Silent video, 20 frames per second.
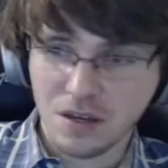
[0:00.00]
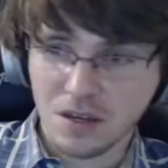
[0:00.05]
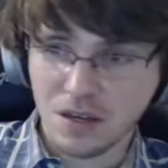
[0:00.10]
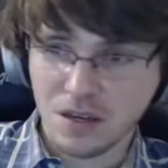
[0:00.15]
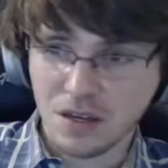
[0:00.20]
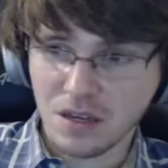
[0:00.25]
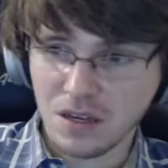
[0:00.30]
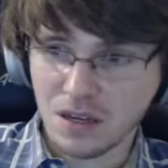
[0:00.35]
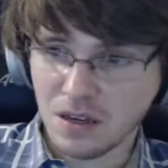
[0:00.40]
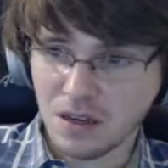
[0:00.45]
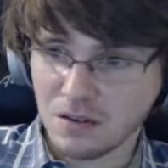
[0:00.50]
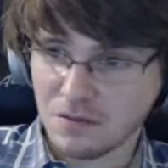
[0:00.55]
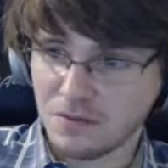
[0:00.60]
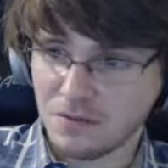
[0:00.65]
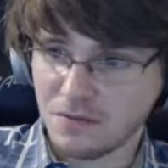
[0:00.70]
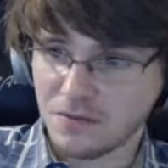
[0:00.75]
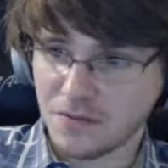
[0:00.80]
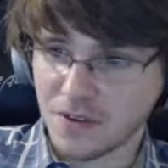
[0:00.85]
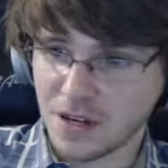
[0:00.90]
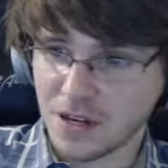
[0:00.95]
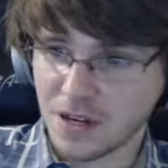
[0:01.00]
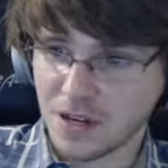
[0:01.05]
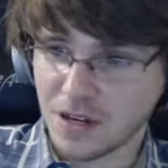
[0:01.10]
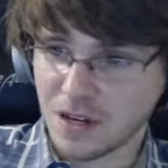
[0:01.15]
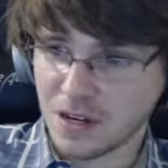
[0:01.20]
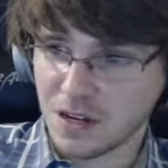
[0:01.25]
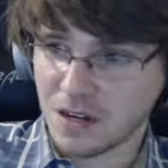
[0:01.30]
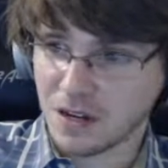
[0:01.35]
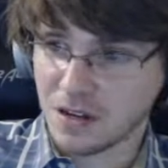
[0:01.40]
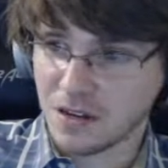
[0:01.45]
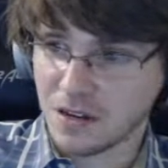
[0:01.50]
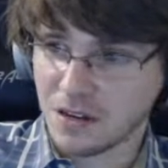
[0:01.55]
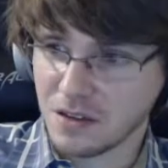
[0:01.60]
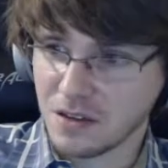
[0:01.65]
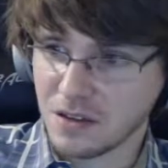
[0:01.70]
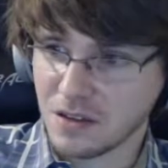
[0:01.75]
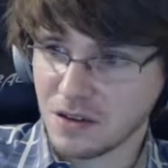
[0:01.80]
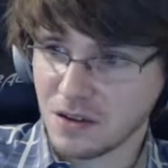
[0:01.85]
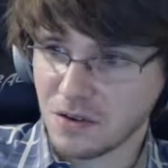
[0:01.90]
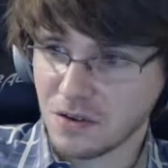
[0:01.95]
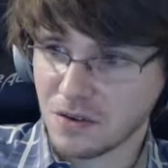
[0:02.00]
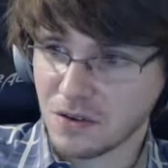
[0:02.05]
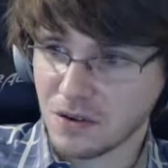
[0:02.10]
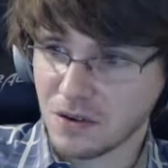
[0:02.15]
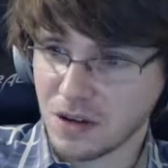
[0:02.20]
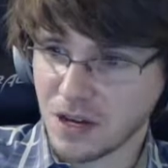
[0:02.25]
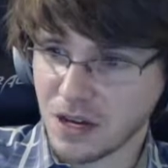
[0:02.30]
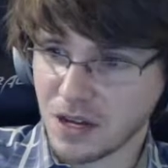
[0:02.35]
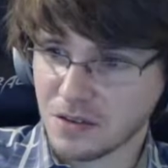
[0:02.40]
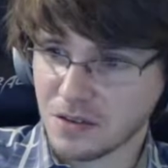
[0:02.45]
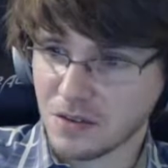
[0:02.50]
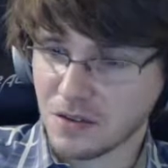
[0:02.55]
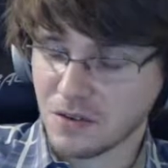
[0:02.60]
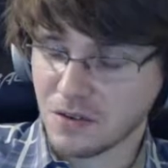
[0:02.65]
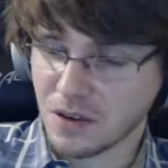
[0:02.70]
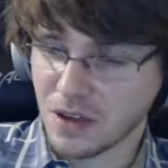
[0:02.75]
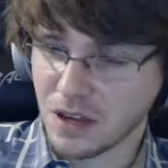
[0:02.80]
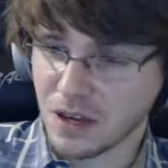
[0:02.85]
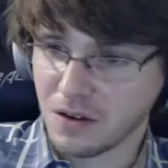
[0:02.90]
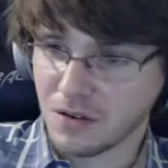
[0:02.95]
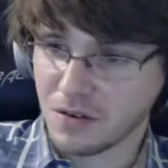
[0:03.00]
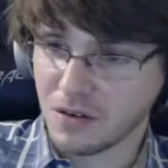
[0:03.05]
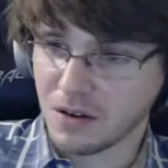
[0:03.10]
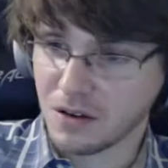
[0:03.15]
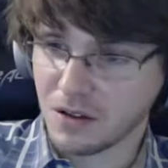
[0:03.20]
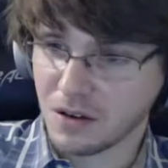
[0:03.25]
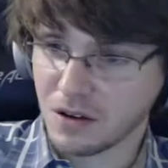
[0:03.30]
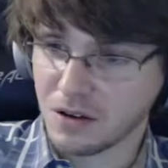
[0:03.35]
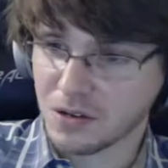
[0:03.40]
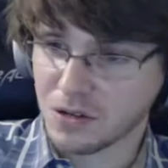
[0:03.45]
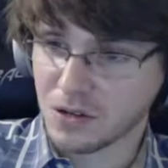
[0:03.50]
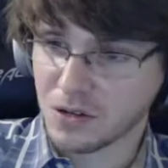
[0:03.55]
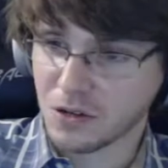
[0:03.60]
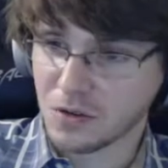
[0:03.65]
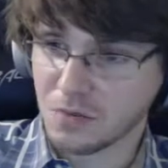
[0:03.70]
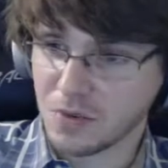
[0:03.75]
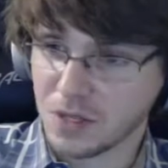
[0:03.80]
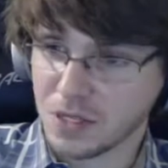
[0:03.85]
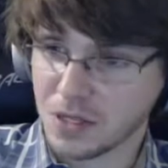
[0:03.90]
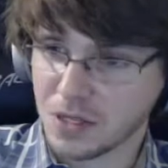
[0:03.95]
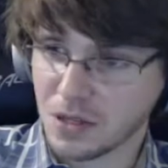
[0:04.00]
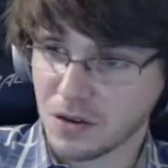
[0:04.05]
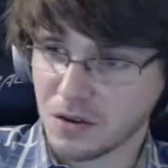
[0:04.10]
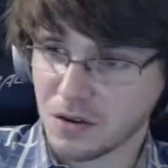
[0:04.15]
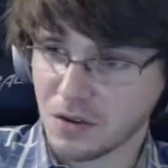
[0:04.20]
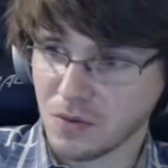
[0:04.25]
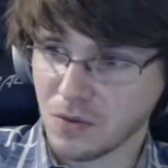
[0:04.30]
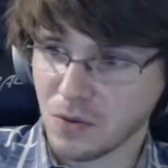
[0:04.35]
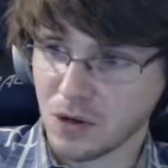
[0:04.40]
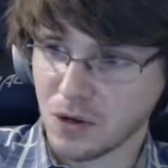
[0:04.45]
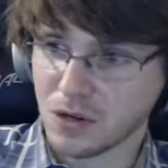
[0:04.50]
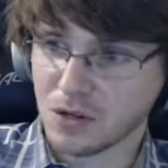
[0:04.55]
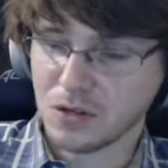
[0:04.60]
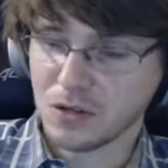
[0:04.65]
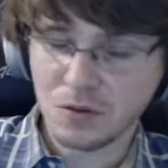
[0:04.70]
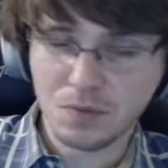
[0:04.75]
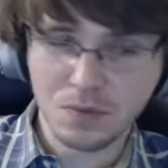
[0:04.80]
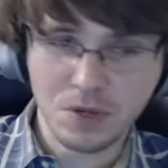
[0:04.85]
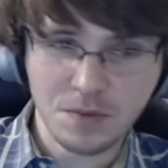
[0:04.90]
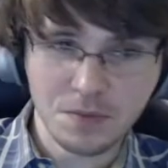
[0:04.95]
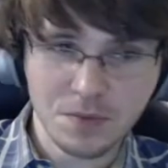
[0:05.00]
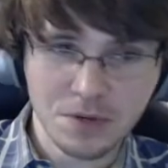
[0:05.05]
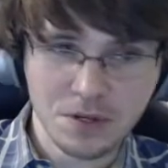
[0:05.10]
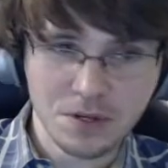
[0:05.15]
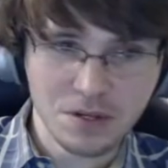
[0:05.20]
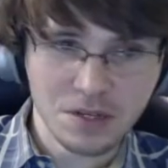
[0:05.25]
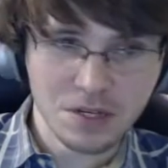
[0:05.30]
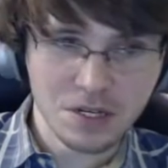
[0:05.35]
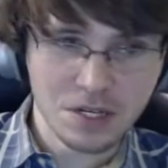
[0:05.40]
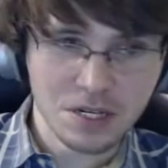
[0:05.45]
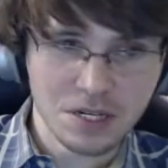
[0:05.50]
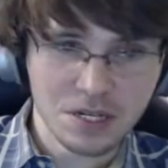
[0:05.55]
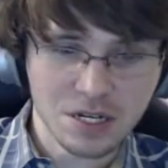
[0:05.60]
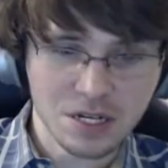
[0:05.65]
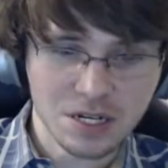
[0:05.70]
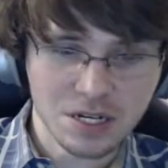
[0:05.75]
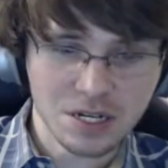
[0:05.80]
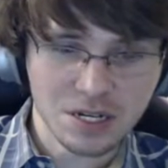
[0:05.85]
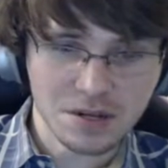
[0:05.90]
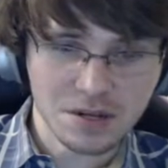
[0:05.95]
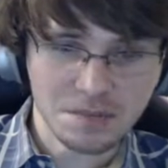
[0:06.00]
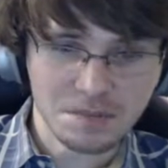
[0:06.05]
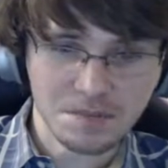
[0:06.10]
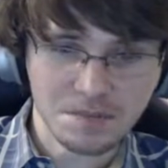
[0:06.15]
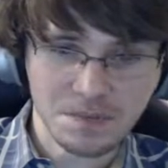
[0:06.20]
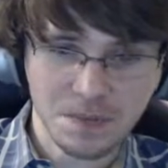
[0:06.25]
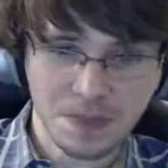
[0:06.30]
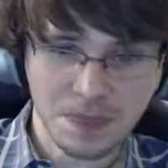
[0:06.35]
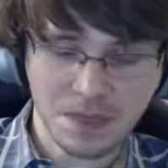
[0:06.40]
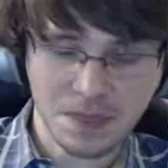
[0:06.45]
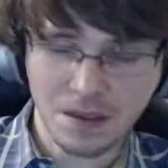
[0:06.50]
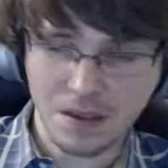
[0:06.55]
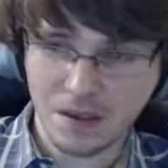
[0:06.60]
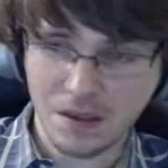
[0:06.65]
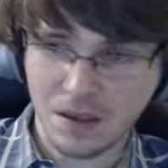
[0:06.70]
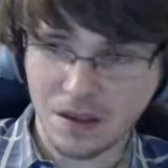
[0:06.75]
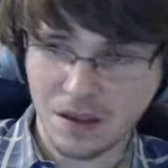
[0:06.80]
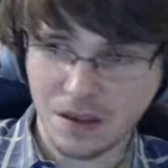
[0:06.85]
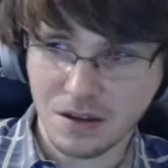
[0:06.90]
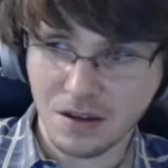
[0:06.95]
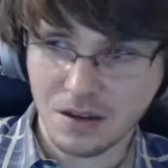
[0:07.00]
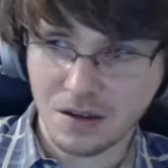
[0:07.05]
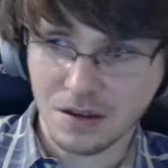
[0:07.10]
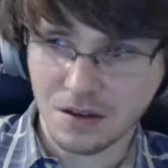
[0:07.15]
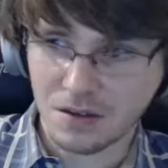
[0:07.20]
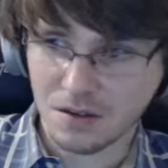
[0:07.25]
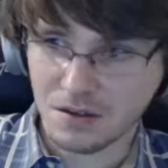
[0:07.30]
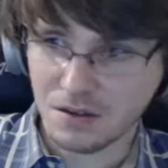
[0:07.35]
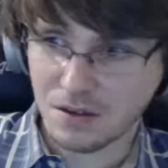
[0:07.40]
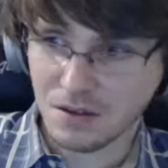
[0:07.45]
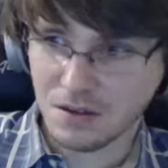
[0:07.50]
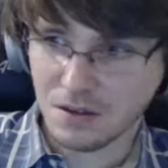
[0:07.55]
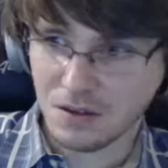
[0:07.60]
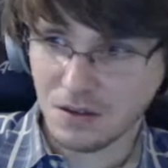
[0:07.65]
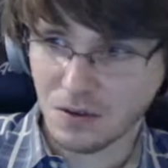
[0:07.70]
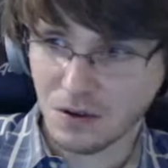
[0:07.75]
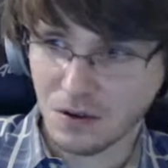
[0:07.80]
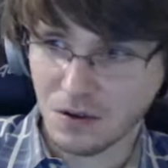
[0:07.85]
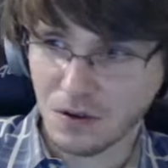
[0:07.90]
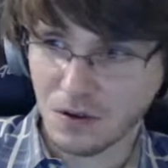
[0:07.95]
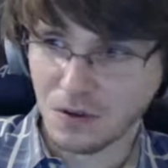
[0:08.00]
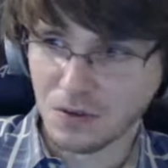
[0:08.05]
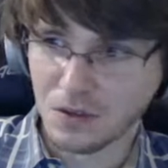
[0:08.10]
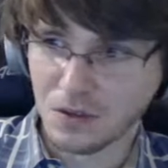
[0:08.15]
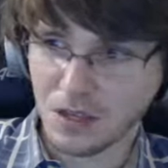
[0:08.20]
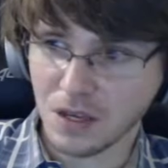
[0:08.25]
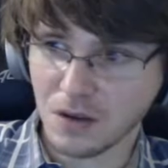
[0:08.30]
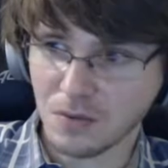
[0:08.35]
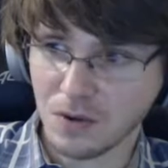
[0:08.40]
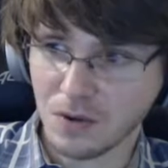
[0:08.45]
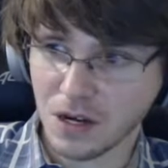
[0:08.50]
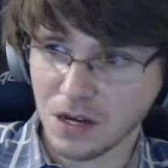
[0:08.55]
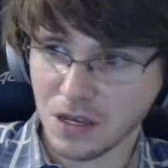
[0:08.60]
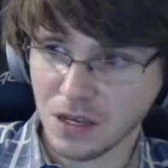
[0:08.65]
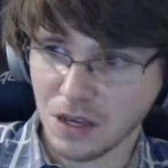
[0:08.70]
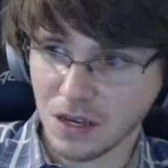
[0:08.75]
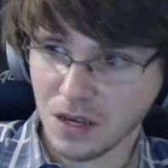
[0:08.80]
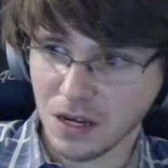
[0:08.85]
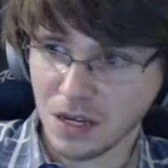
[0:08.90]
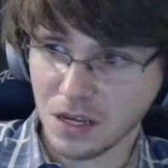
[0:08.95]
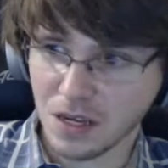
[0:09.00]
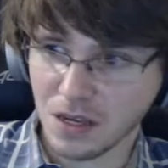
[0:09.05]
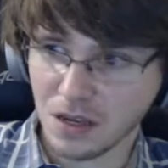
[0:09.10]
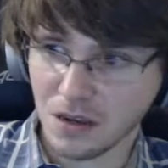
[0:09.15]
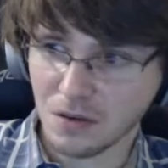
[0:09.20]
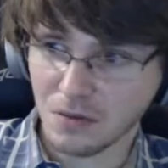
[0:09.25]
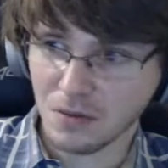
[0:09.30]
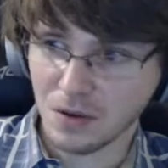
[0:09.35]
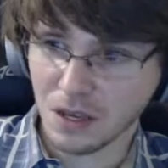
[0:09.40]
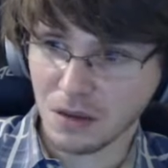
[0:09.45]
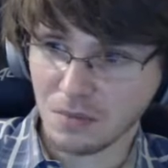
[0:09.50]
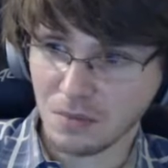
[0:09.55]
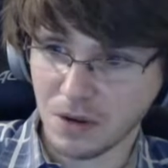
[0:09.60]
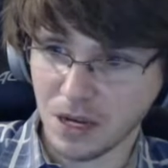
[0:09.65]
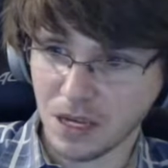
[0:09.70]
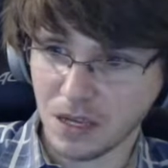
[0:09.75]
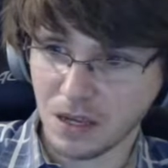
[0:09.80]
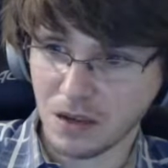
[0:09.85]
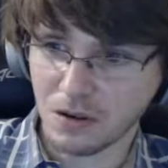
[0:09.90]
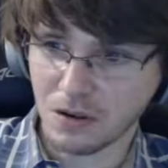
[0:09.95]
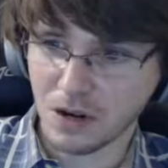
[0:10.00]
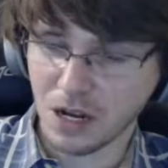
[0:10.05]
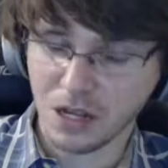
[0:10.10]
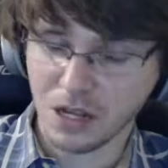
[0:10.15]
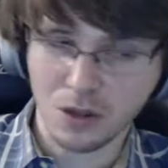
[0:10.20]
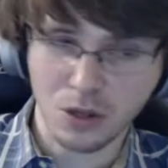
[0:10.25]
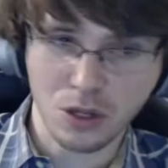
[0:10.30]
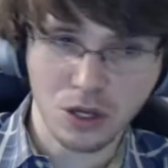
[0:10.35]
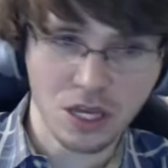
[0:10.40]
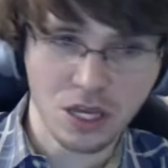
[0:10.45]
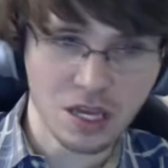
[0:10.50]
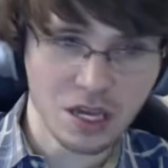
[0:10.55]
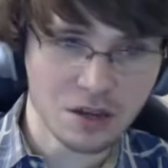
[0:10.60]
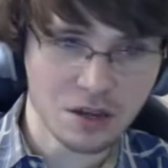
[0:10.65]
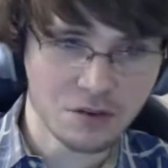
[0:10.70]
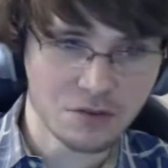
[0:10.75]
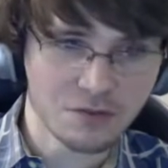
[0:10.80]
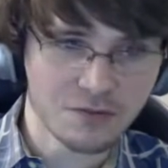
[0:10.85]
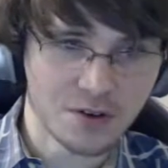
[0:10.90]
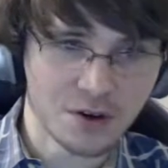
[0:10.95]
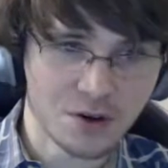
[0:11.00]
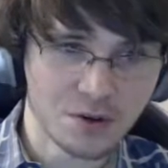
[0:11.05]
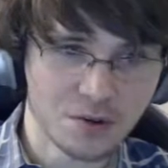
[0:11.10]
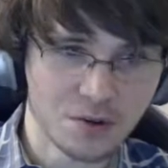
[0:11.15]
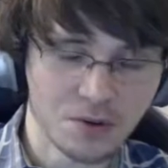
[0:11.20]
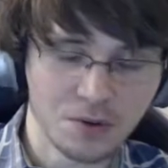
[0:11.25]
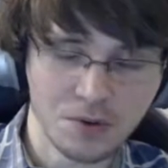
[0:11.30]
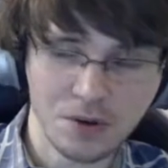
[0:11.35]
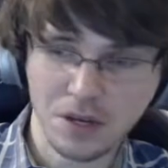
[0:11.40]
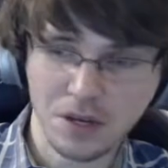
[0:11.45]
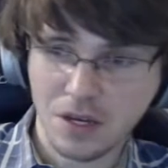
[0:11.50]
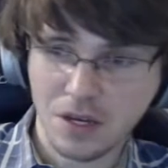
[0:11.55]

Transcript: if uh, you know you're not going out in a large group, it's literally one or two people, um, and you are only walking, hiking, running, biking. You're not looking at your phone.